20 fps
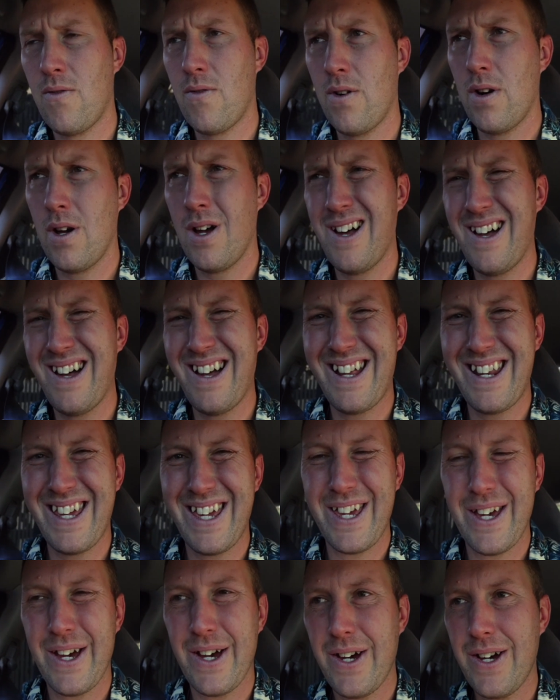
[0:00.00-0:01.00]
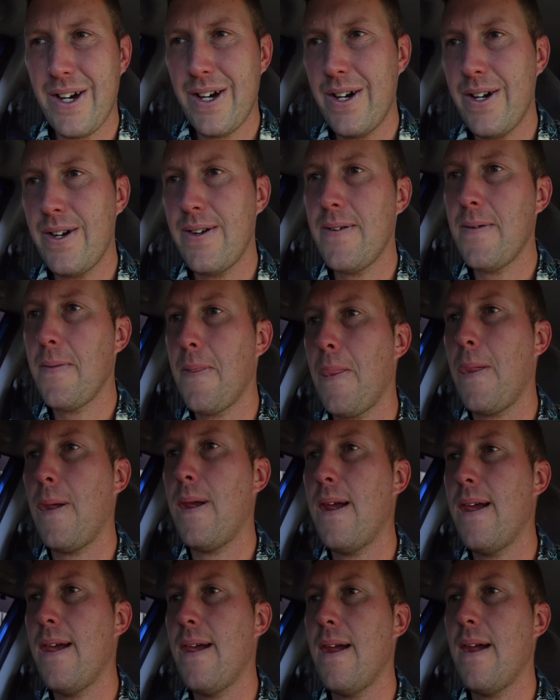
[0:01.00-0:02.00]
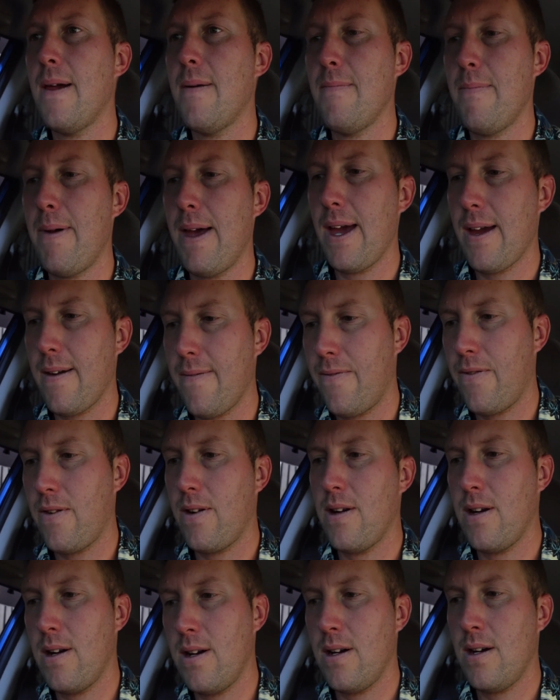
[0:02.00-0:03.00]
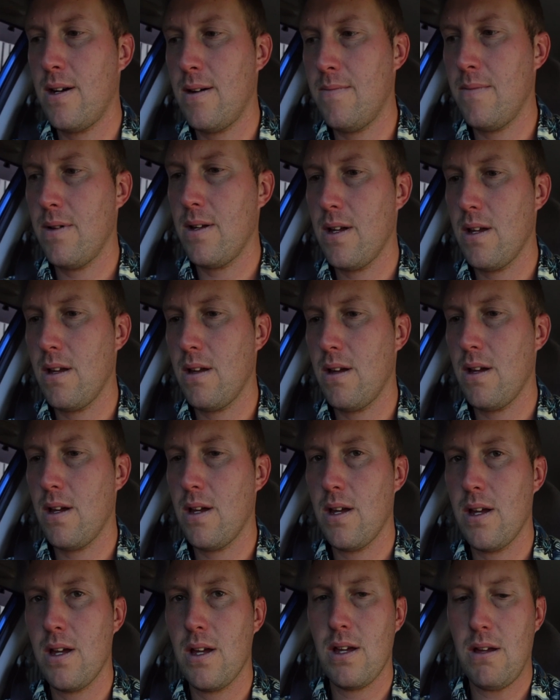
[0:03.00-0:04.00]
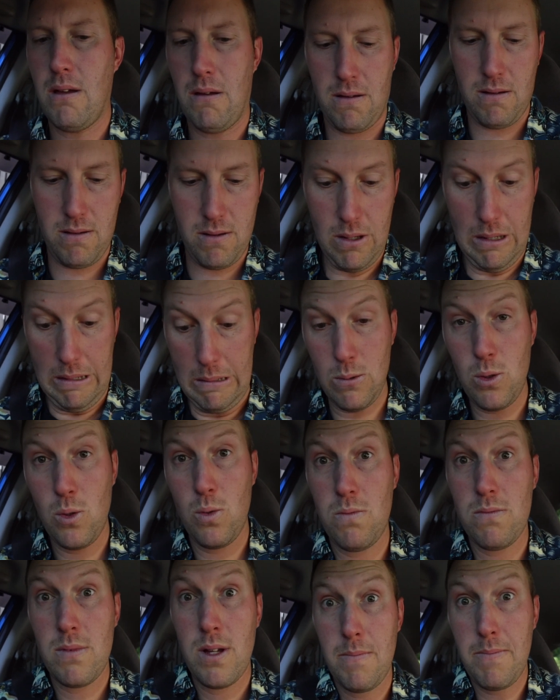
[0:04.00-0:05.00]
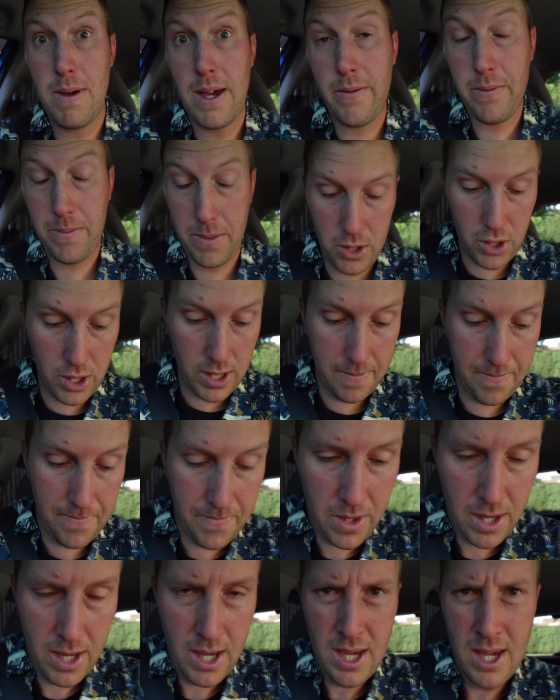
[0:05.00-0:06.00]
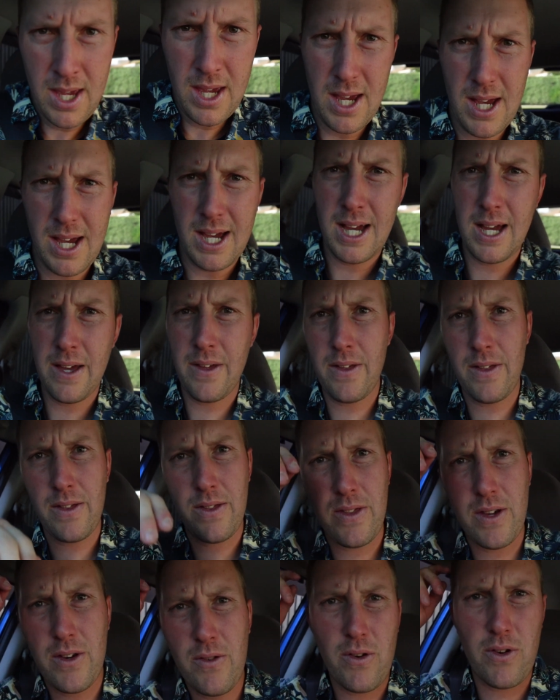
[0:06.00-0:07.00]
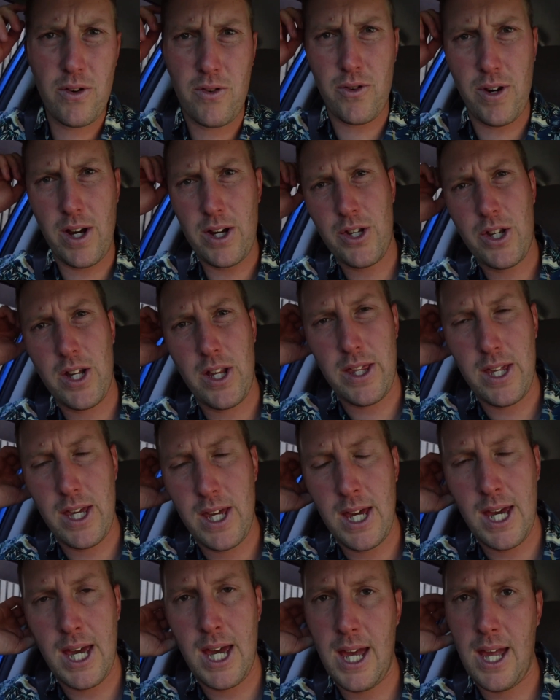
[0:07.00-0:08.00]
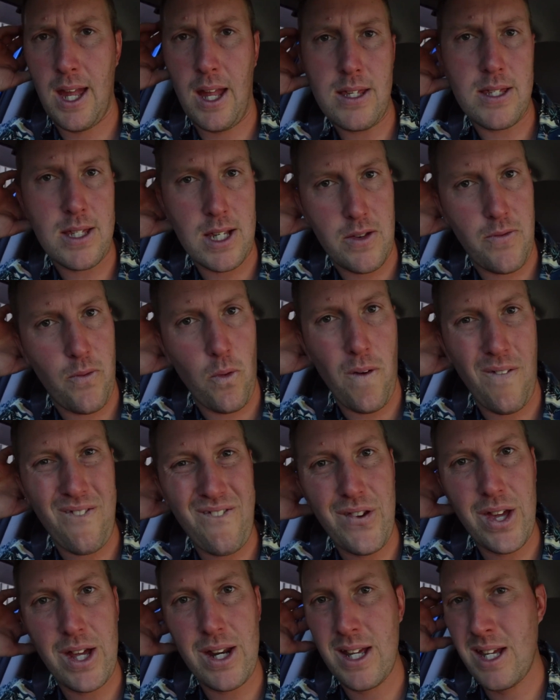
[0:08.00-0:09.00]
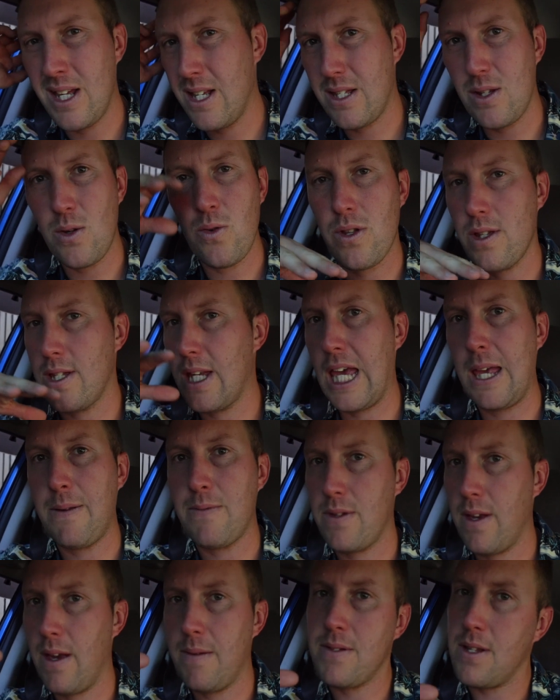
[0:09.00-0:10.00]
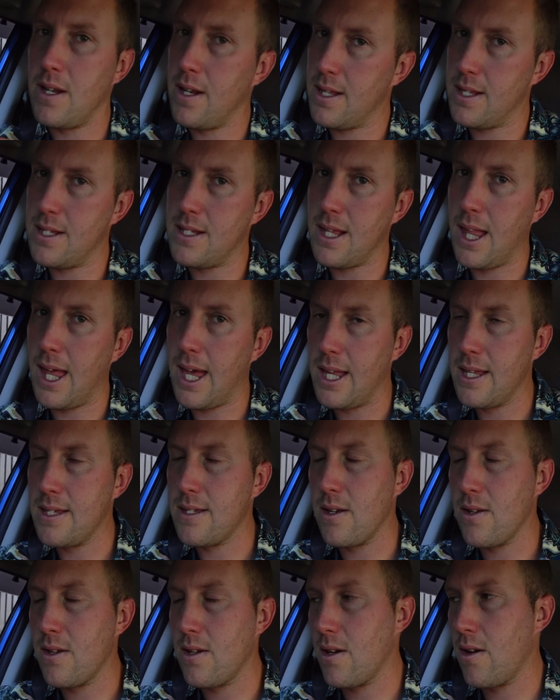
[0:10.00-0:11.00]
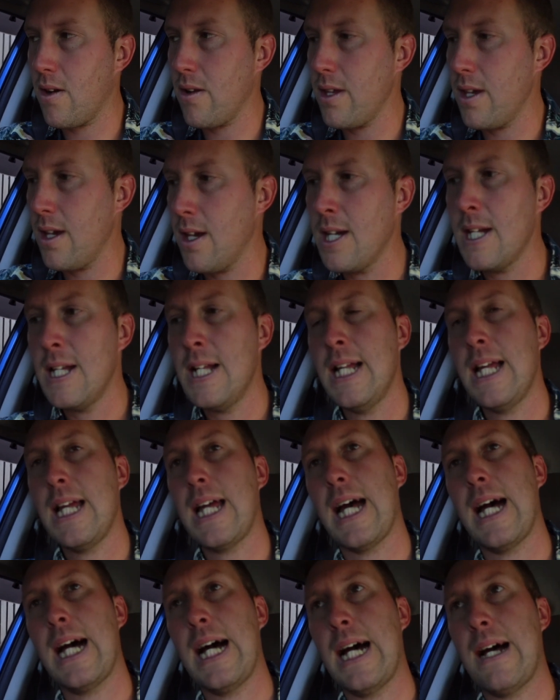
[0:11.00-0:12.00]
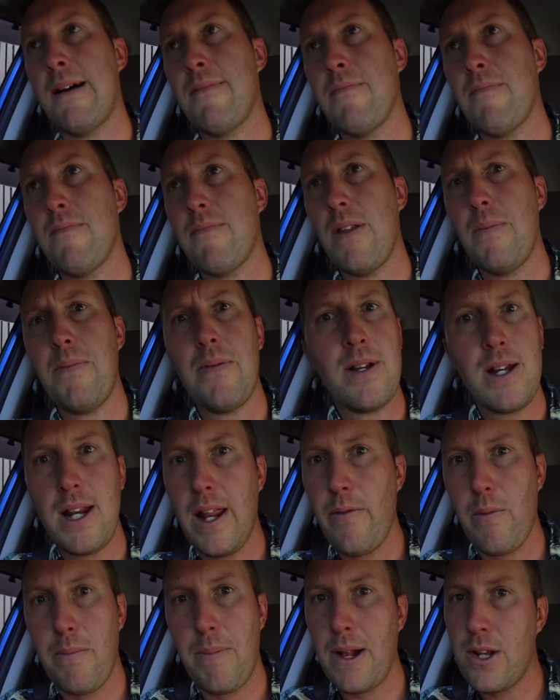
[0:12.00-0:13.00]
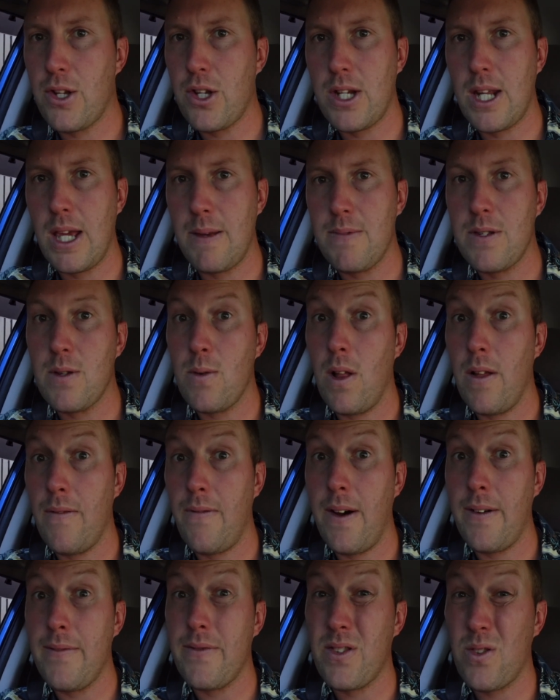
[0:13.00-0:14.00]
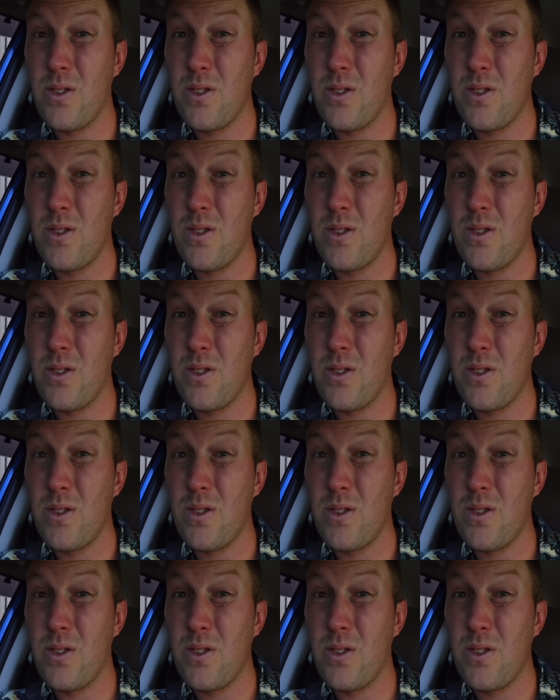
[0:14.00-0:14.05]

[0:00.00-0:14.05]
Righty-ho, back from... Ooh, back from the gym. Uh, the crew crushed it there at six four Fitness. All the teams are absolutely slaying, so good on you. Um, they're probably going to have a bunch of teams qualify for